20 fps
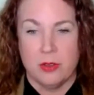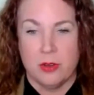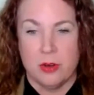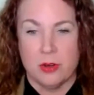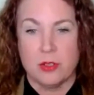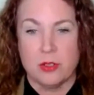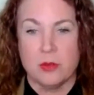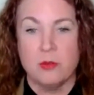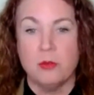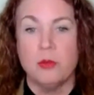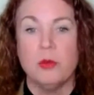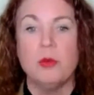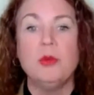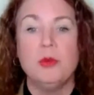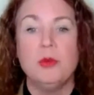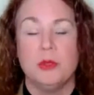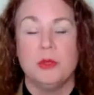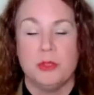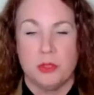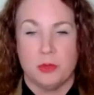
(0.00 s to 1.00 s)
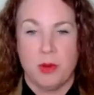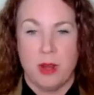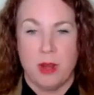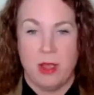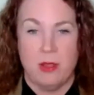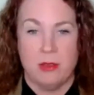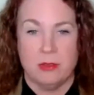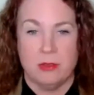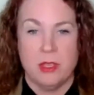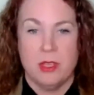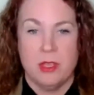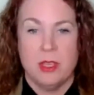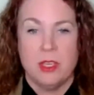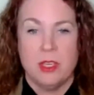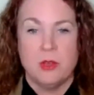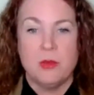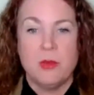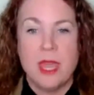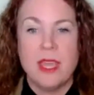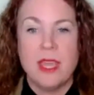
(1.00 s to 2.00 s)
are some rules around.
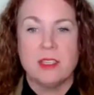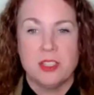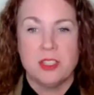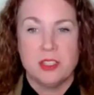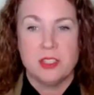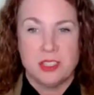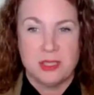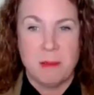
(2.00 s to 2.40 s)
You can't just